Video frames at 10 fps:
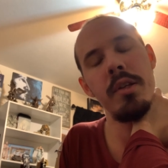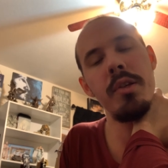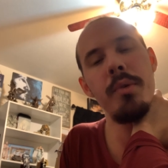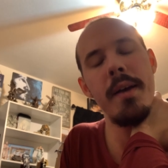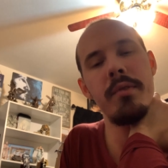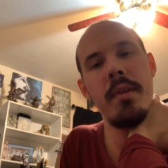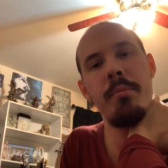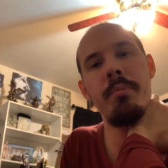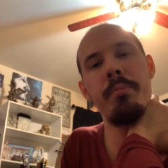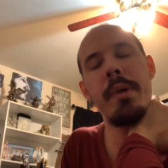You have
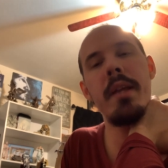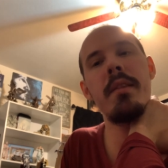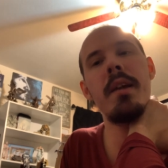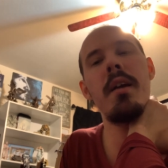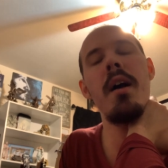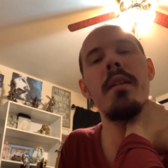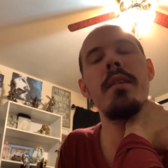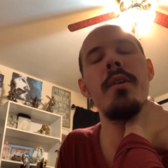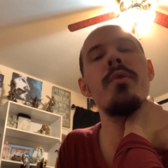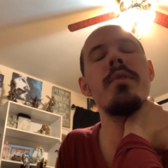something big that God
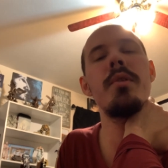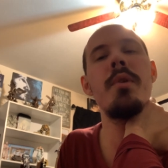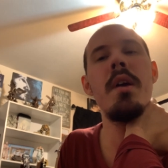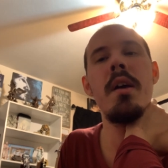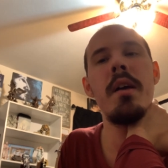tells you,